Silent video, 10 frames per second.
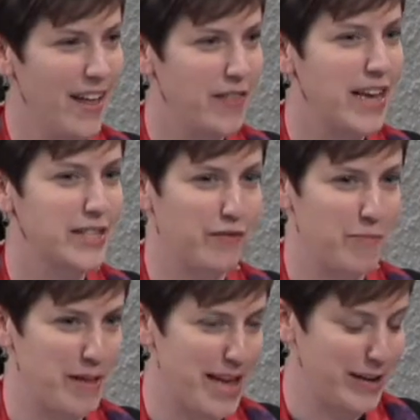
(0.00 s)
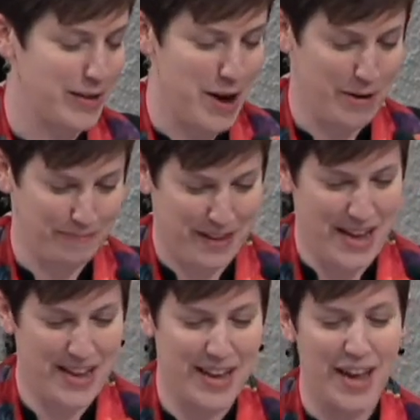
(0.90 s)
Thanks for playing along.
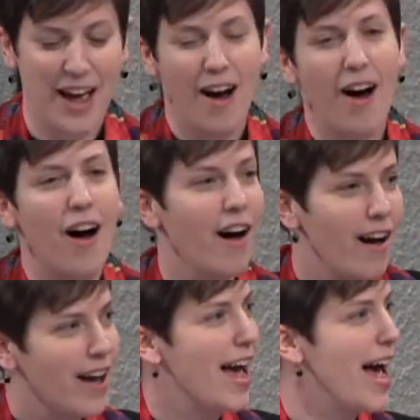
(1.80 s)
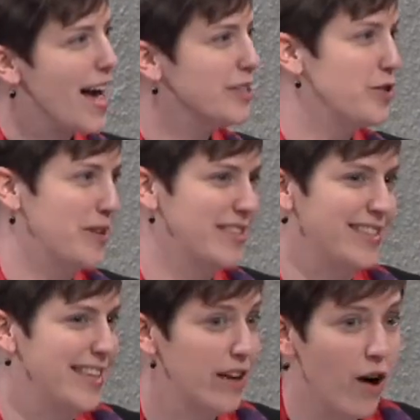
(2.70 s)
As you can
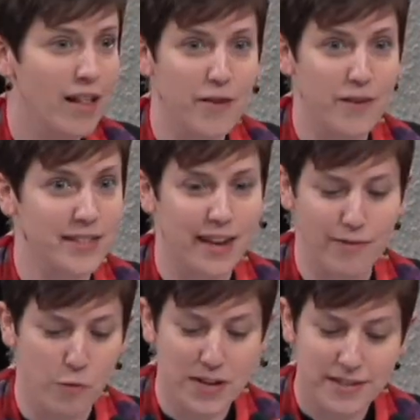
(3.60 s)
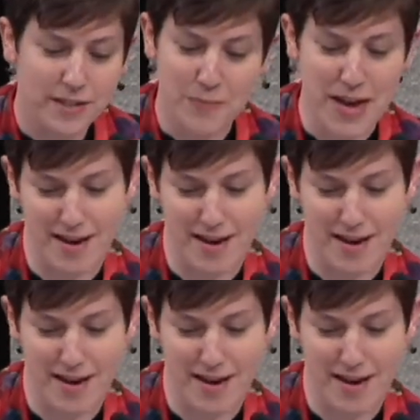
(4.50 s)
see, all of us have wisdom in